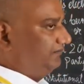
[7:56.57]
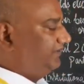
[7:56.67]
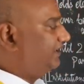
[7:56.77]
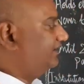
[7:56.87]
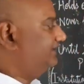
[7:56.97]

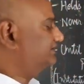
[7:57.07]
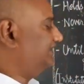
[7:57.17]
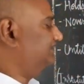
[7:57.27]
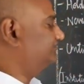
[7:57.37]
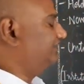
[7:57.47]
PRI
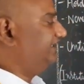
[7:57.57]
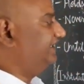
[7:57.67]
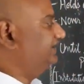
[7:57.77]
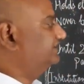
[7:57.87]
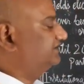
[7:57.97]
stands for
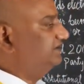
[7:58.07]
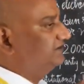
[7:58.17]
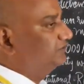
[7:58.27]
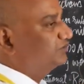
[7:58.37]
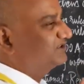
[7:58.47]

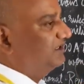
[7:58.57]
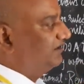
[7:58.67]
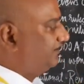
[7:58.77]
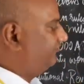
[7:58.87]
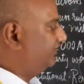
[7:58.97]
Institutional
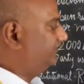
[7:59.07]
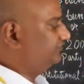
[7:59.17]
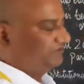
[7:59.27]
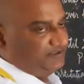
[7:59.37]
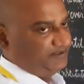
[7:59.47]

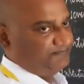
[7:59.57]
Revolutionary